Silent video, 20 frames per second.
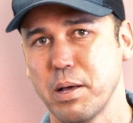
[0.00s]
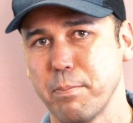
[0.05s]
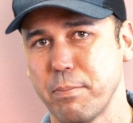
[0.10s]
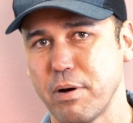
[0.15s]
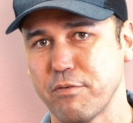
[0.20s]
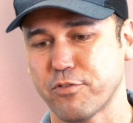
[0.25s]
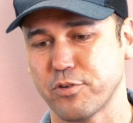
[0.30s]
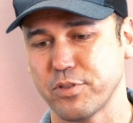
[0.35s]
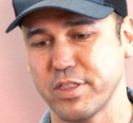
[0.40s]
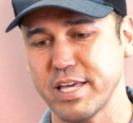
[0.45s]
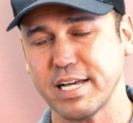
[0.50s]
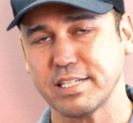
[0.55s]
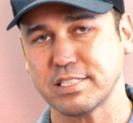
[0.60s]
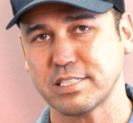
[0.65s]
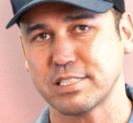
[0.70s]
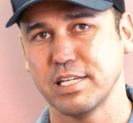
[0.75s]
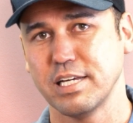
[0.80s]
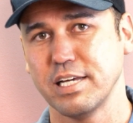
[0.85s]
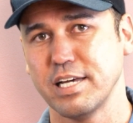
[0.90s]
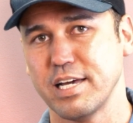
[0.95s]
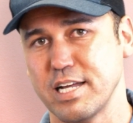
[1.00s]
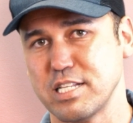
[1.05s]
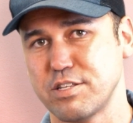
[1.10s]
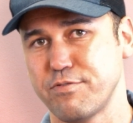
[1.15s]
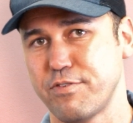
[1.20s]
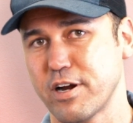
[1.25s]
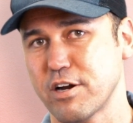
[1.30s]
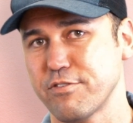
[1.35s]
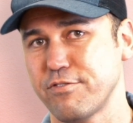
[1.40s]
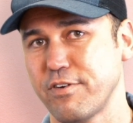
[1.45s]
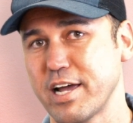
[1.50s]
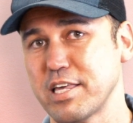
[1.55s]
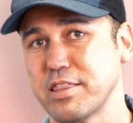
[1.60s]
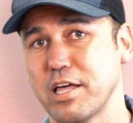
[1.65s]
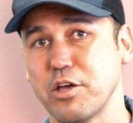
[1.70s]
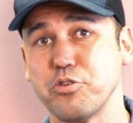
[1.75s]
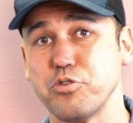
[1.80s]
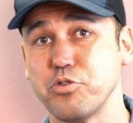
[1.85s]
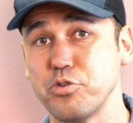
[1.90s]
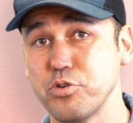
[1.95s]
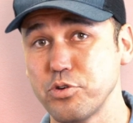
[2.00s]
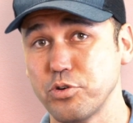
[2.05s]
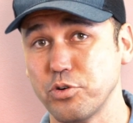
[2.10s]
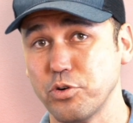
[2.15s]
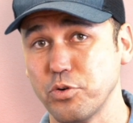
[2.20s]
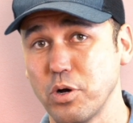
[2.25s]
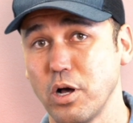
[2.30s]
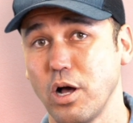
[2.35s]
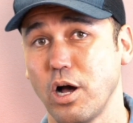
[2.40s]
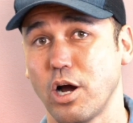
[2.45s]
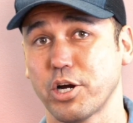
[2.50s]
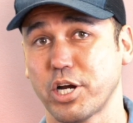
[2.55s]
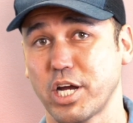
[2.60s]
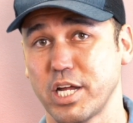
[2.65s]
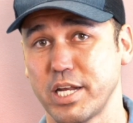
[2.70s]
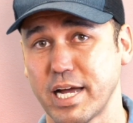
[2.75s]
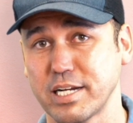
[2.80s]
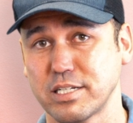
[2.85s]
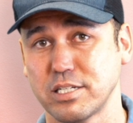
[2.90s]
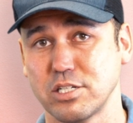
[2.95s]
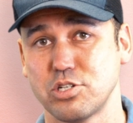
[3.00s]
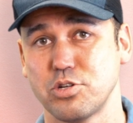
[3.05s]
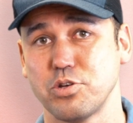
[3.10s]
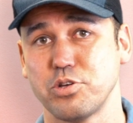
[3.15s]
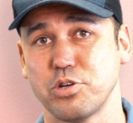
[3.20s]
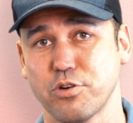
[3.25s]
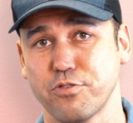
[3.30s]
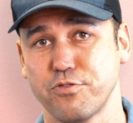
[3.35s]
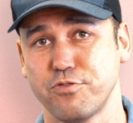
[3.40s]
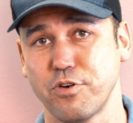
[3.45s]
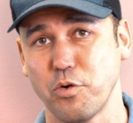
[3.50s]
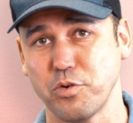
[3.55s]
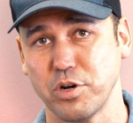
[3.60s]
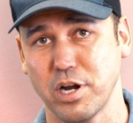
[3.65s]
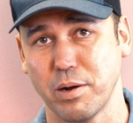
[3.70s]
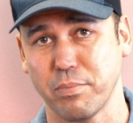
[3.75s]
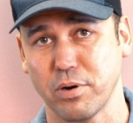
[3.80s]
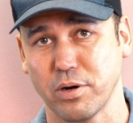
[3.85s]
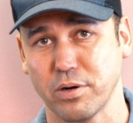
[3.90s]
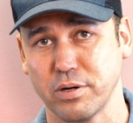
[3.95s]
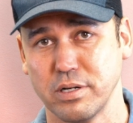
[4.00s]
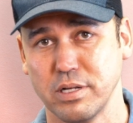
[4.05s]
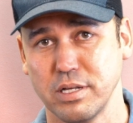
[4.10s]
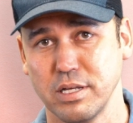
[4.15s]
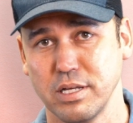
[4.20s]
But for this, it's verifying that you are connected to your phone number.